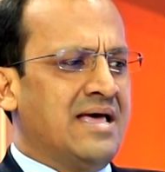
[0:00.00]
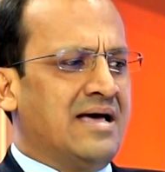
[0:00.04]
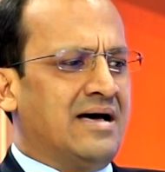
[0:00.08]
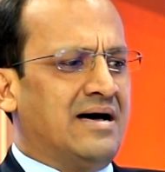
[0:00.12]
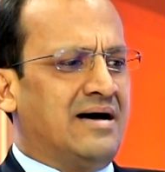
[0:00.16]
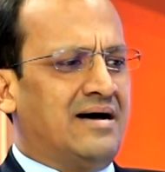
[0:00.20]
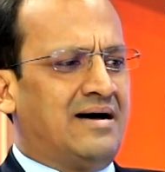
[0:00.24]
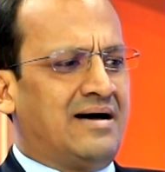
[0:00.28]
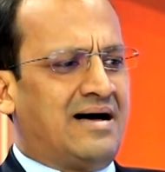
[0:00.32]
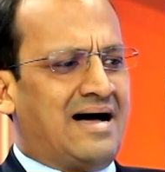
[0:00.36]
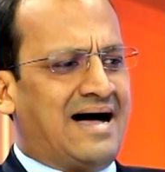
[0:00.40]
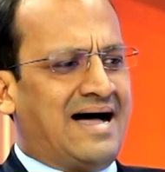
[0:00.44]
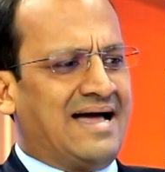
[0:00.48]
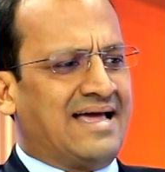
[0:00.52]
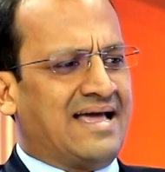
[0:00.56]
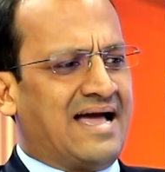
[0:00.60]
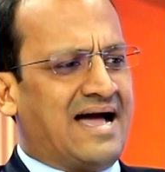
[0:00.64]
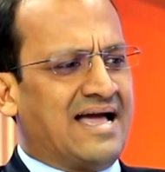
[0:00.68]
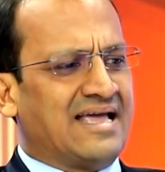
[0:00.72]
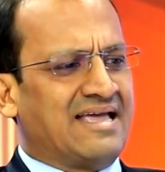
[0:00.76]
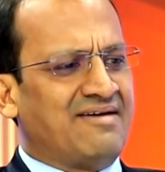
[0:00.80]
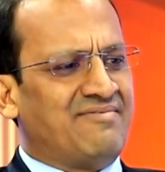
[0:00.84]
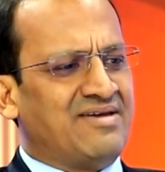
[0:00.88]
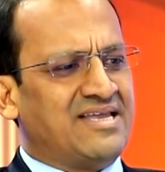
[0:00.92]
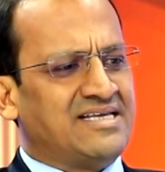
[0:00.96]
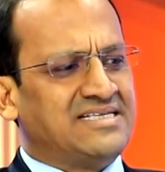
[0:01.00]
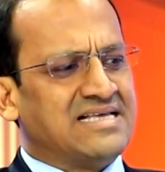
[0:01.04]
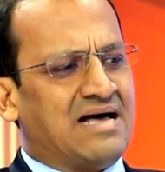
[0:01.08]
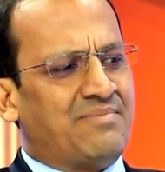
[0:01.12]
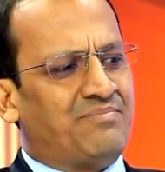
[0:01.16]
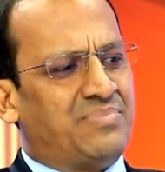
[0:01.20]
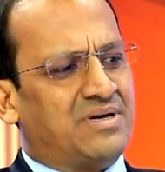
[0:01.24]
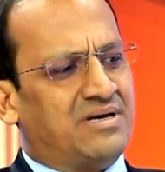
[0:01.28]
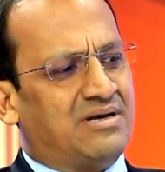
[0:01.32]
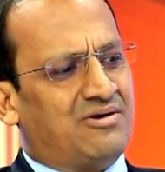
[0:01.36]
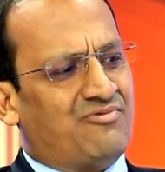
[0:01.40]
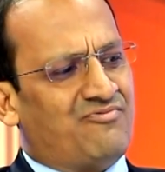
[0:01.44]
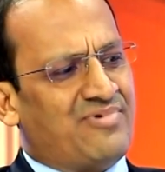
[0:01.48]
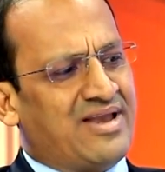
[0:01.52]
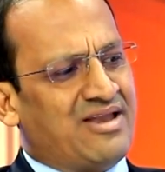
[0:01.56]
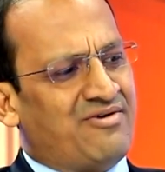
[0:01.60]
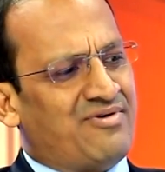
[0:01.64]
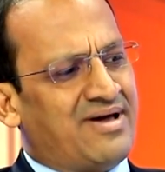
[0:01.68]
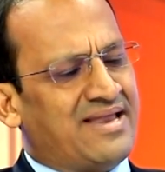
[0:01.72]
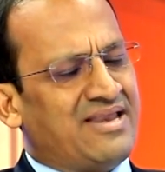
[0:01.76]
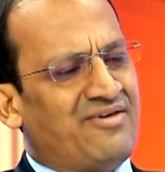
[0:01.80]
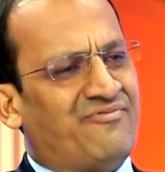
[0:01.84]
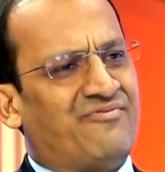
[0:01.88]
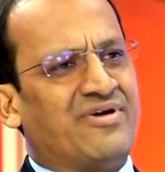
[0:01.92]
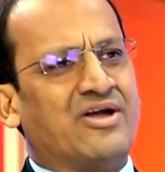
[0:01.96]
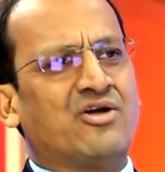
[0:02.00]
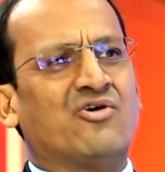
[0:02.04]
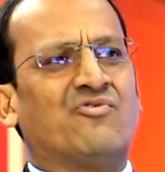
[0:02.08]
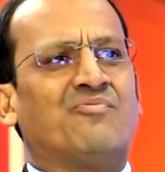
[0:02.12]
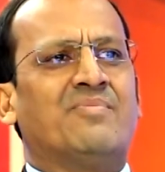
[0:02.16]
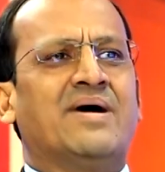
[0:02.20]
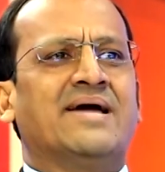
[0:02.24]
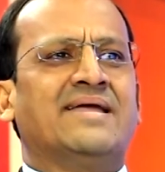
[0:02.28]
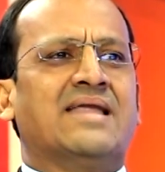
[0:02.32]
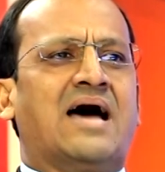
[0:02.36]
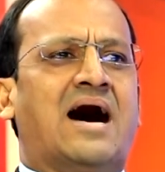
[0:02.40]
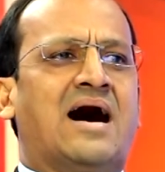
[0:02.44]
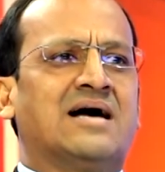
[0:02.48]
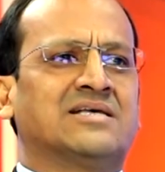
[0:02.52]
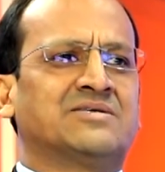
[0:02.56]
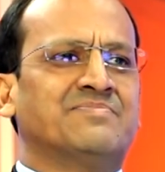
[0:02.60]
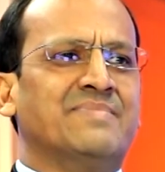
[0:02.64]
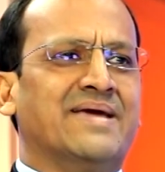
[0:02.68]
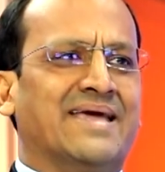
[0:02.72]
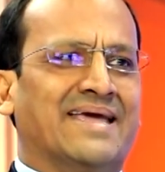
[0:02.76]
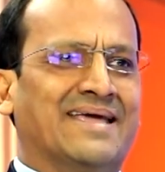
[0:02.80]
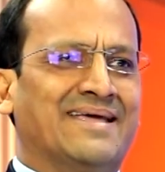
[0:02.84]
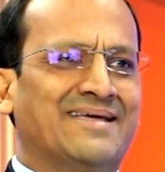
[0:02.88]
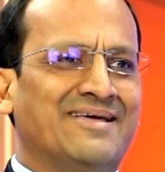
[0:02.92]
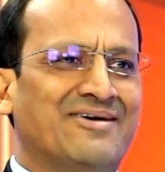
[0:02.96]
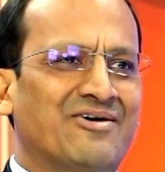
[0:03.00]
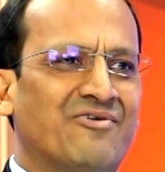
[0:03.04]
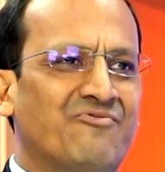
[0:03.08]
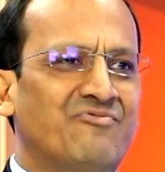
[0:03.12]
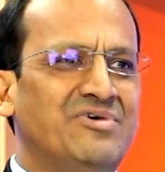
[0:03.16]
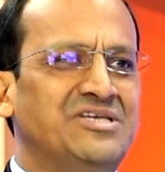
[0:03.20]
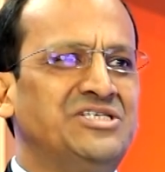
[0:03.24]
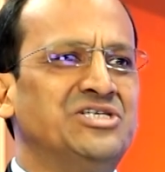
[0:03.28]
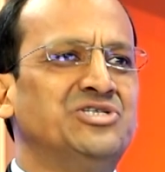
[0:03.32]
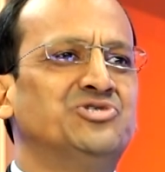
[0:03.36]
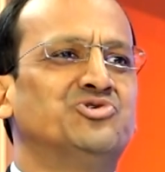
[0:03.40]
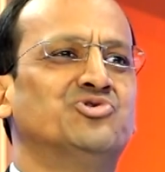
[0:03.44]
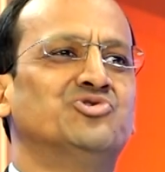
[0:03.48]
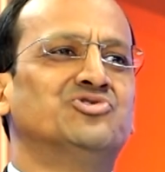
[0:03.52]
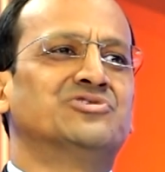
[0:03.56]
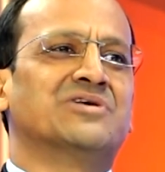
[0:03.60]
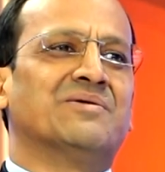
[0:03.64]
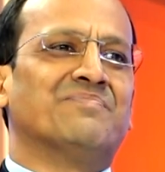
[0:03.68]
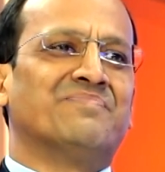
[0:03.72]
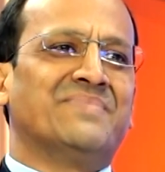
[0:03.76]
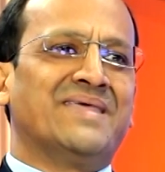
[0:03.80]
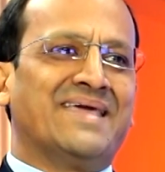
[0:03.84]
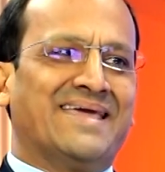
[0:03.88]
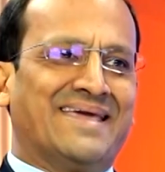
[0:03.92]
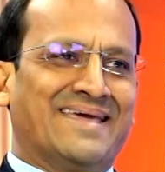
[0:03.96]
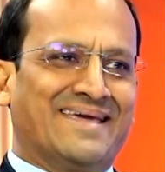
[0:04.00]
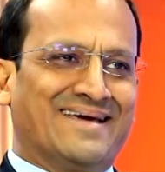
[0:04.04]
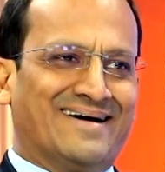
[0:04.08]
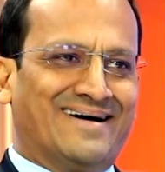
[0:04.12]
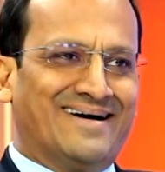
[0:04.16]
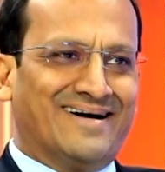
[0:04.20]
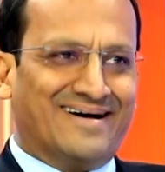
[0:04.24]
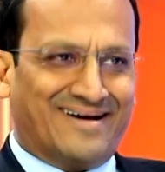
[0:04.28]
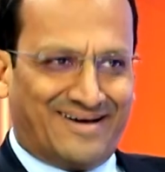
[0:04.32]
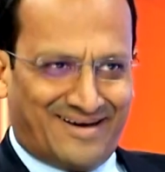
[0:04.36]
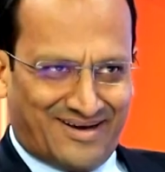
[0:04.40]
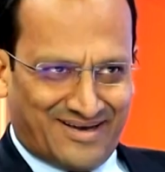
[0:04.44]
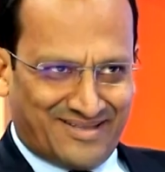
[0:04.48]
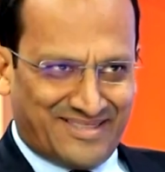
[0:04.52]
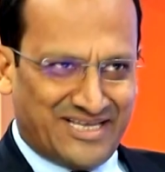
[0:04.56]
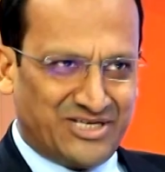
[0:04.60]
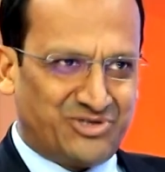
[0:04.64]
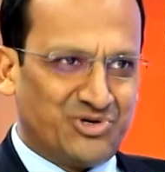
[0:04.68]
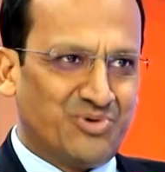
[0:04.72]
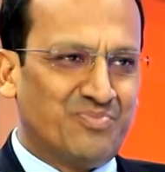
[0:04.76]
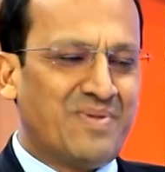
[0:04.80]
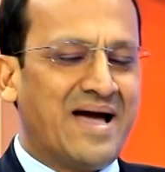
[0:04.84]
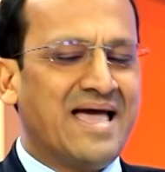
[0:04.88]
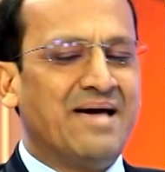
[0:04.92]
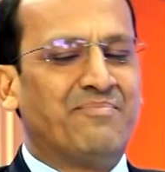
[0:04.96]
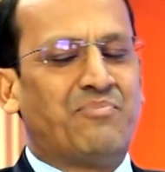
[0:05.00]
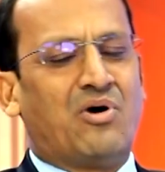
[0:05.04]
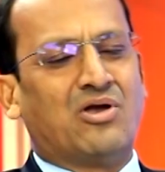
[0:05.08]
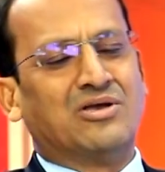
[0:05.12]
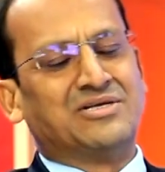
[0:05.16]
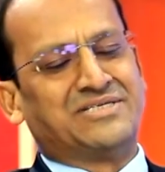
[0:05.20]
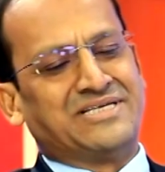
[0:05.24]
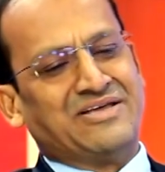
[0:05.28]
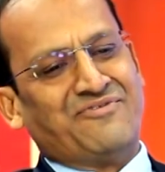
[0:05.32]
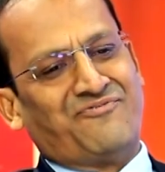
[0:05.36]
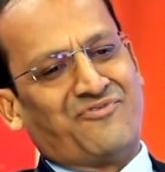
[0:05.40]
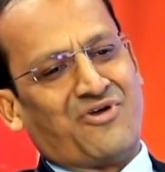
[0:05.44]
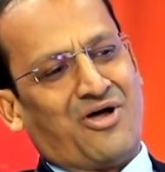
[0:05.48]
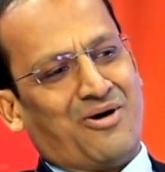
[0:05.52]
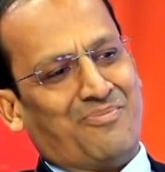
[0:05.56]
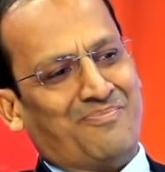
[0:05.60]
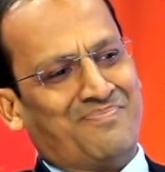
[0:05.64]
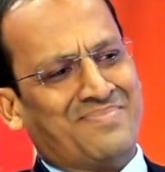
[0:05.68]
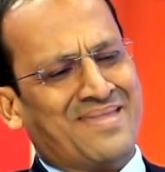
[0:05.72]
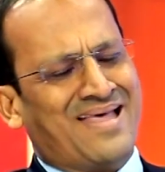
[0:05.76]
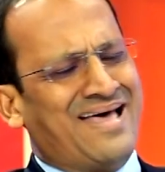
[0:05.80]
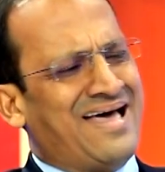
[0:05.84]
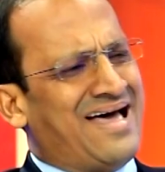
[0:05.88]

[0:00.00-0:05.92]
I give an example. Whenever any friend of mine asks me which insurance company they should buy a policy from,